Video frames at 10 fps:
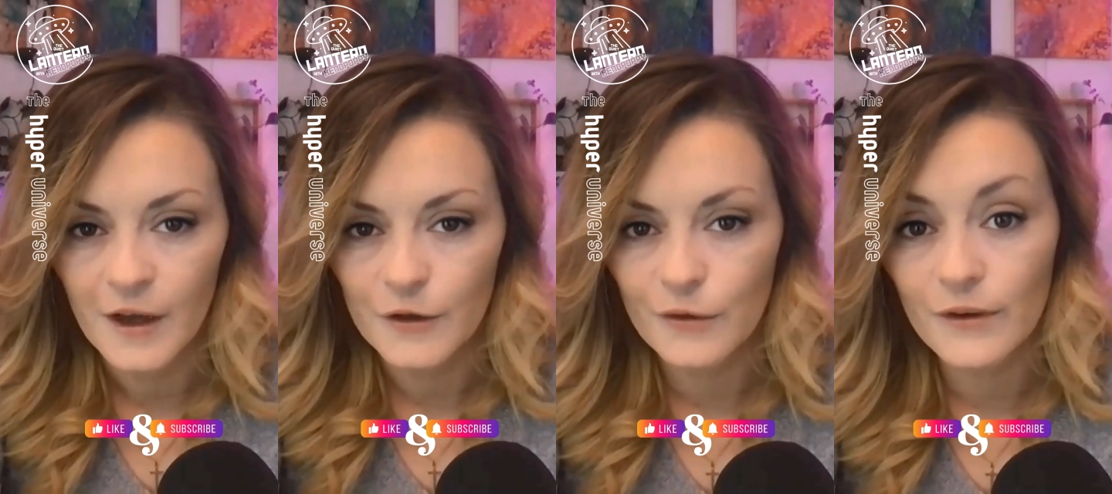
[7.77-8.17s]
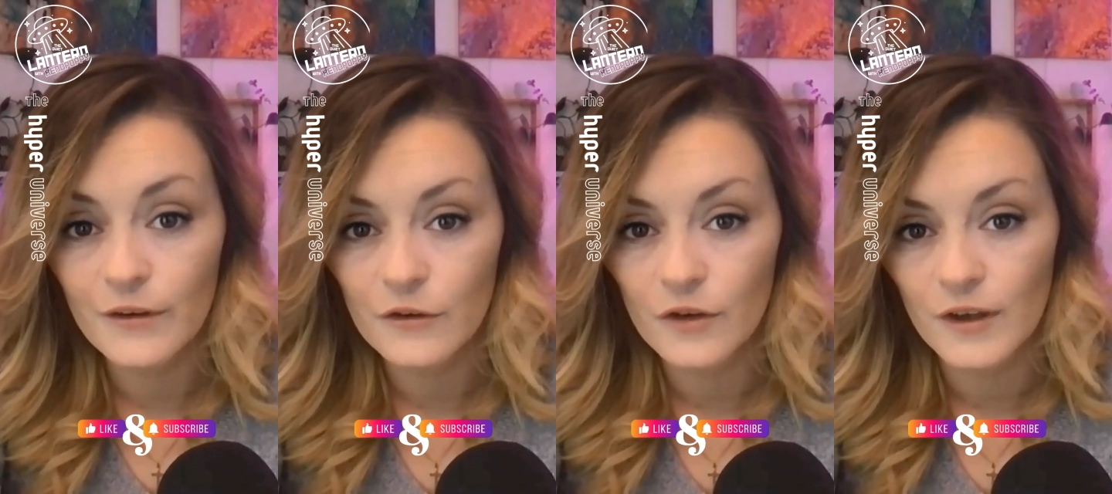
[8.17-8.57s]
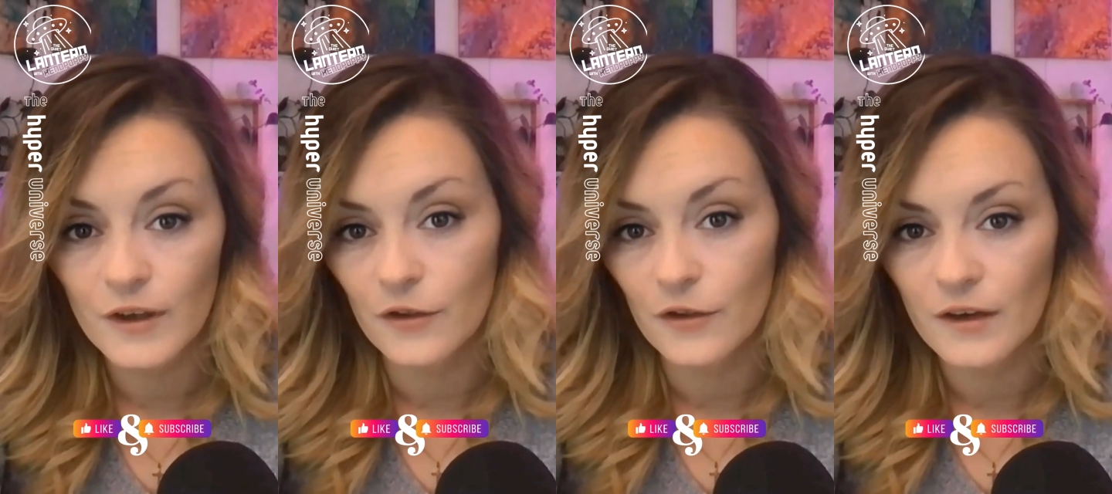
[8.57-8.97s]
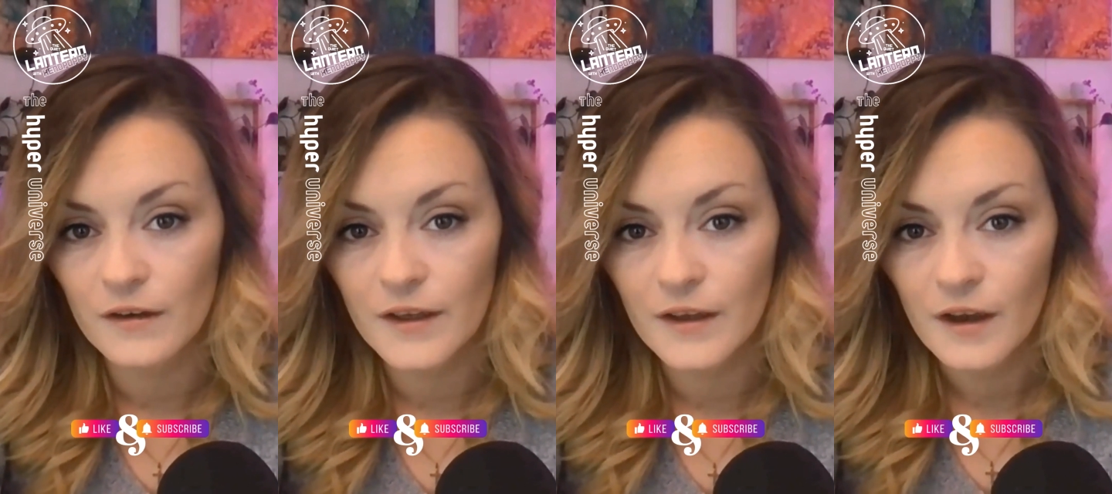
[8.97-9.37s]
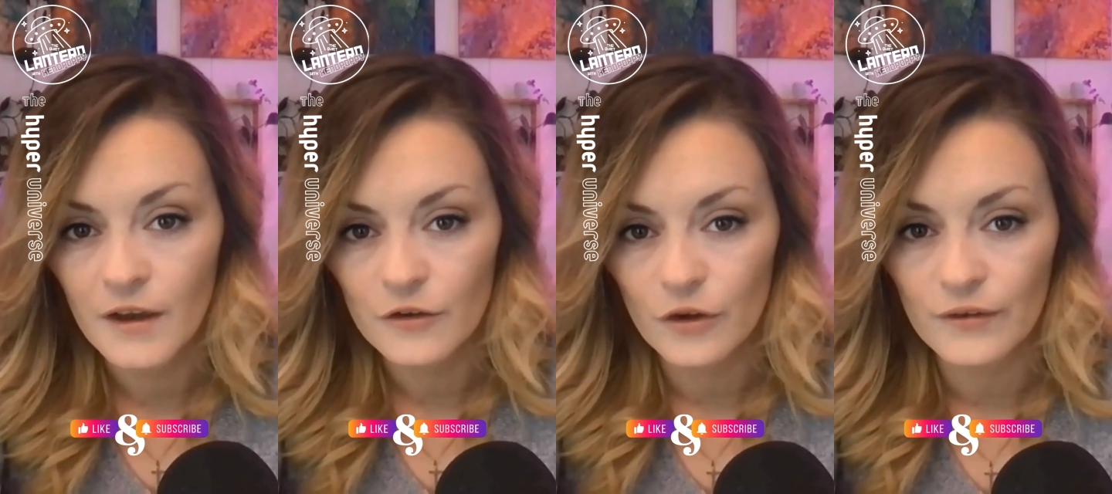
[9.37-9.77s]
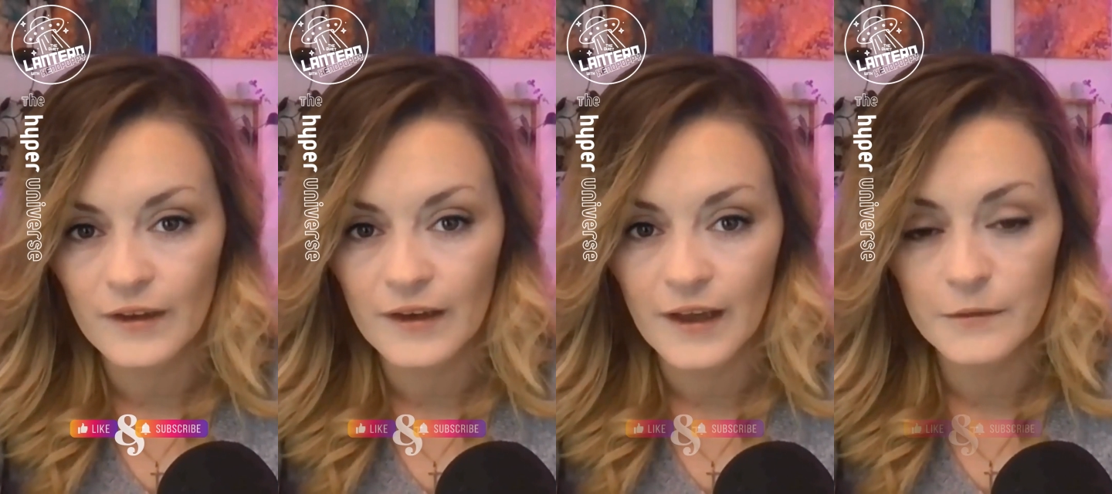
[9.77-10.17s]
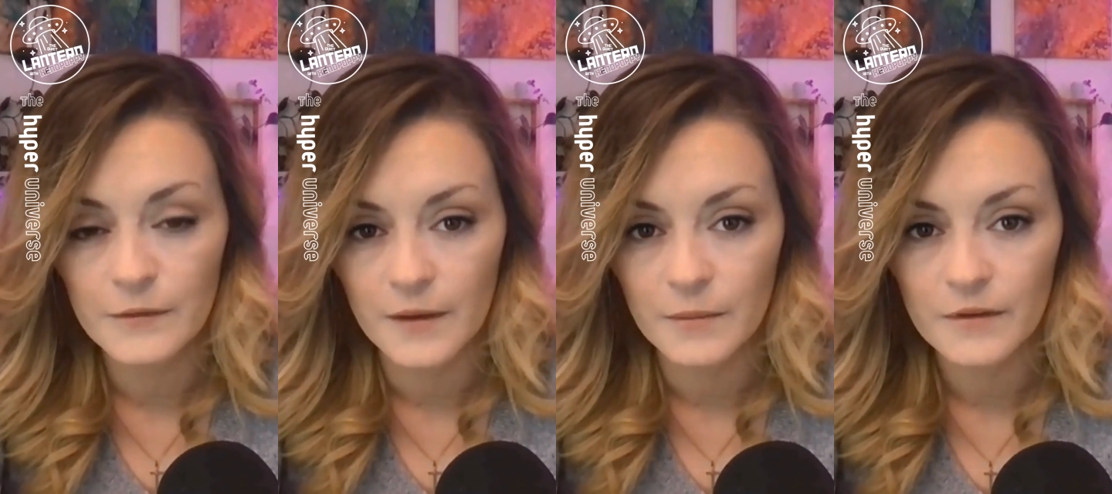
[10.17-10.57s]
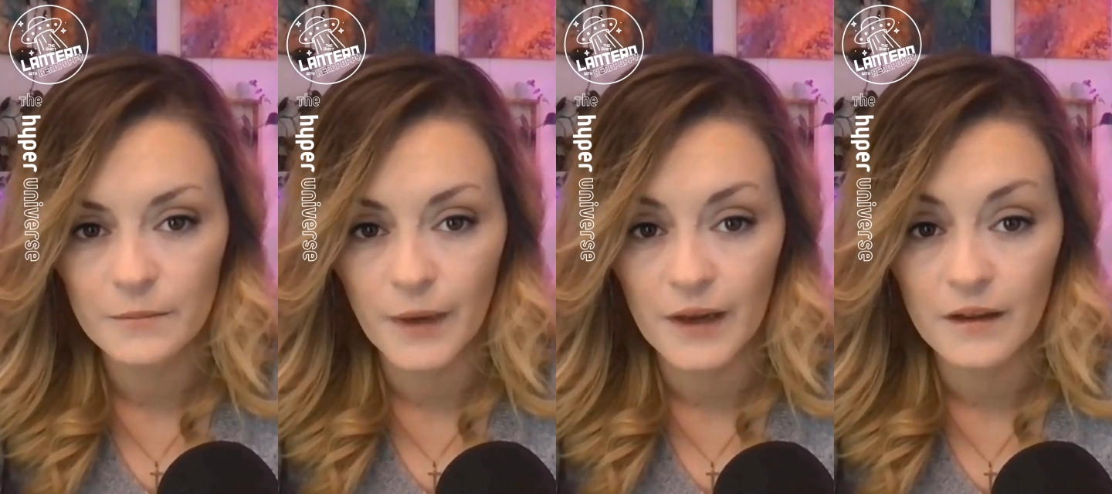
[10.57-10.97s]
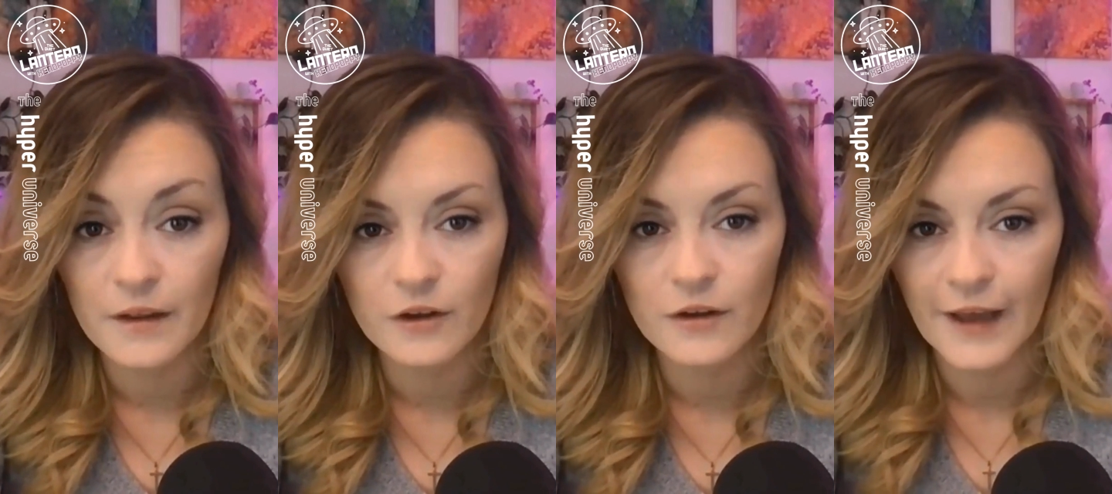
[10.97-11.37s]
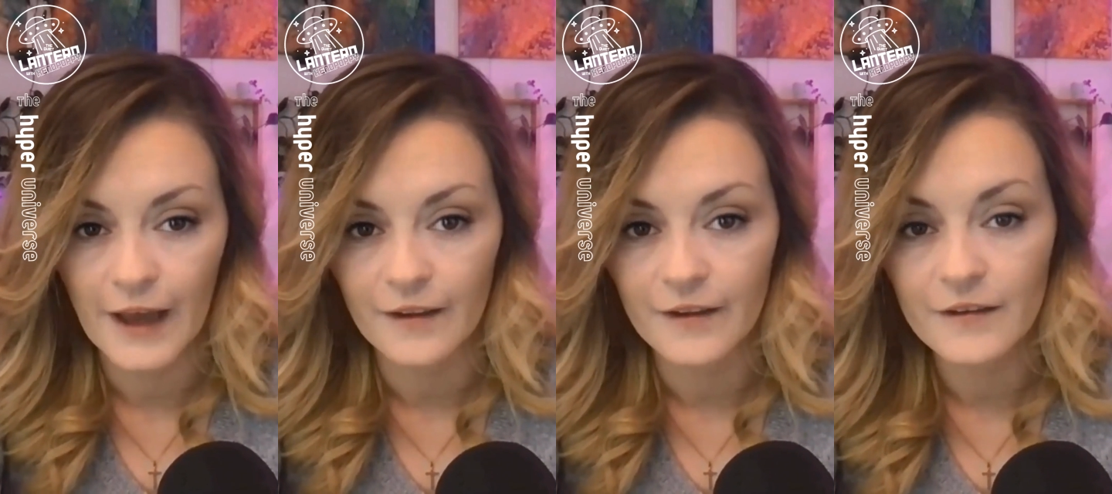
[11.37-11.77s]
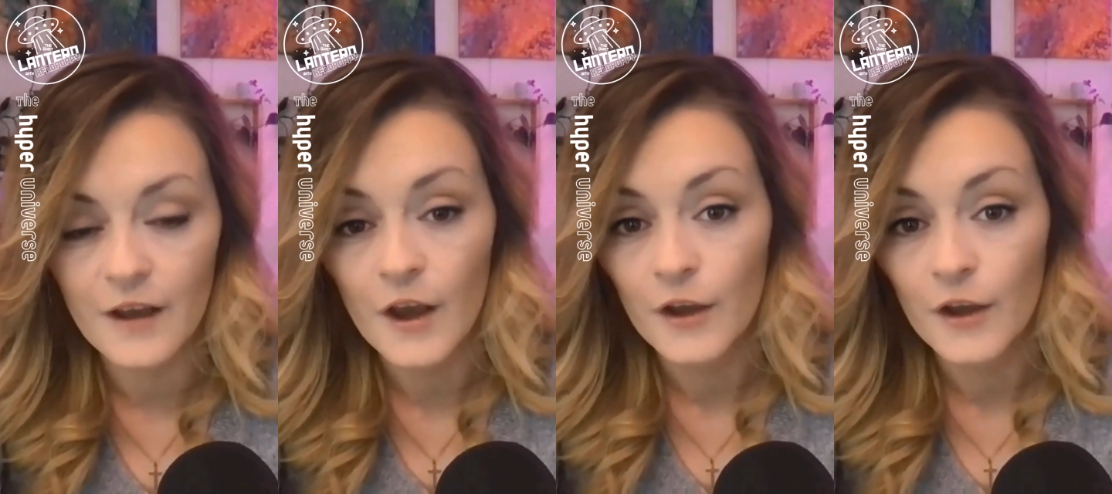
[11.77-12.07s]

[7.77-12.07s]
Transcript: New research on H tunneling shows that enzymes, biological catalysts,